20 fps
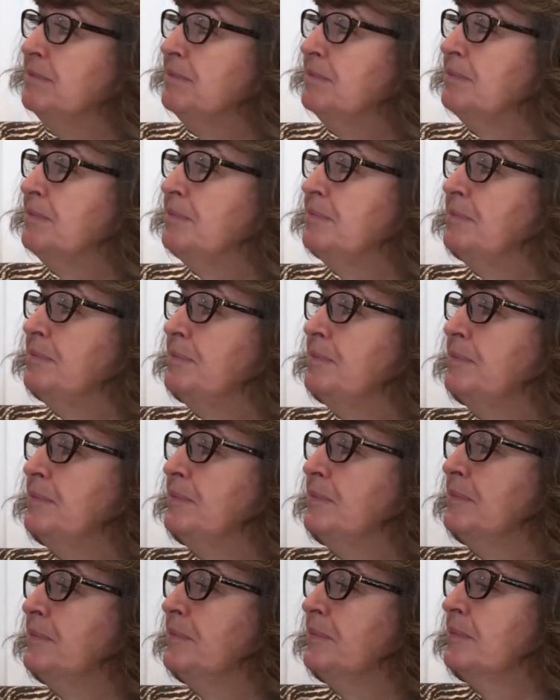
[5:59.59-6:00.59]

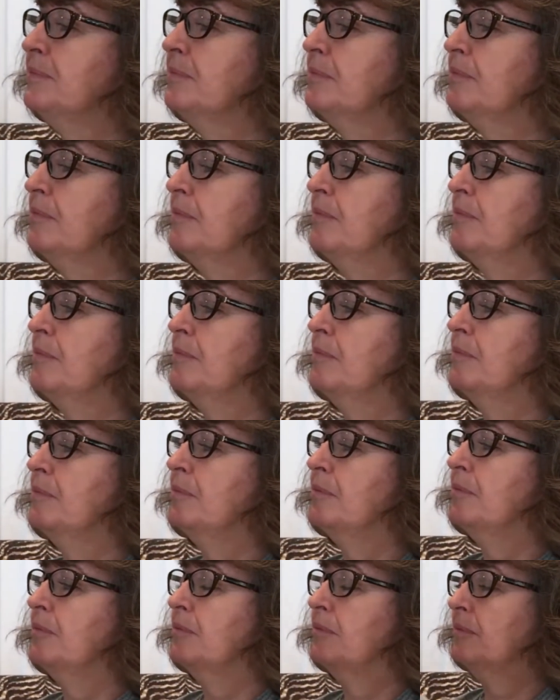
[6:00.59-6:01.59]

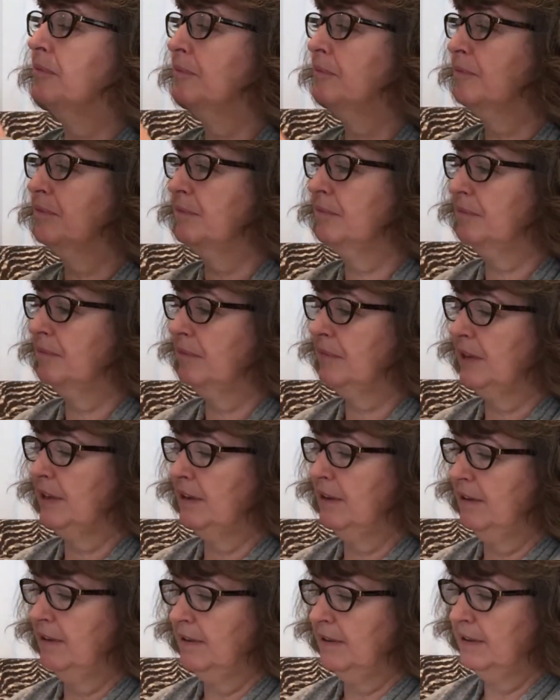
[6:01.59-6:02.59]

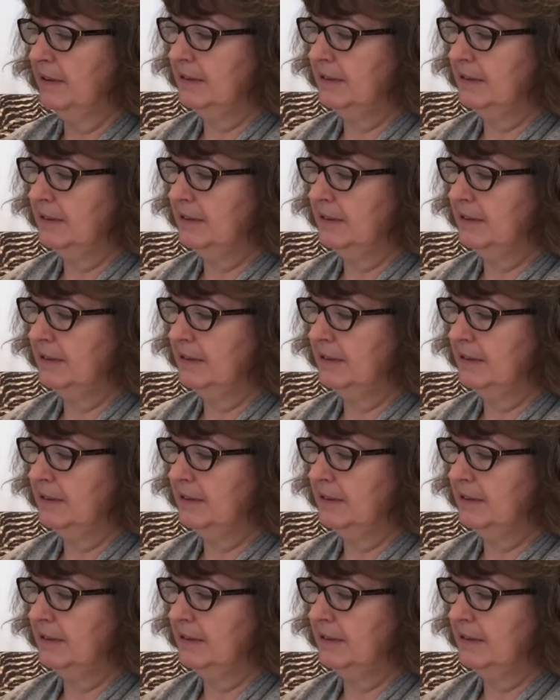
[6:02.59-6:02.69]
(no one is talking)